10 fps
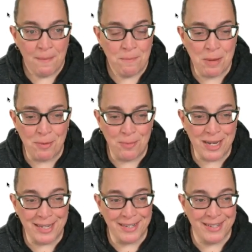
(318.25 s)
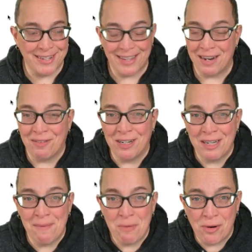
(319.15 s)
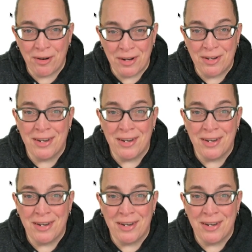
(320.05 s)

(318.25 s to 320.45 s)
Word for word: people because they're really important.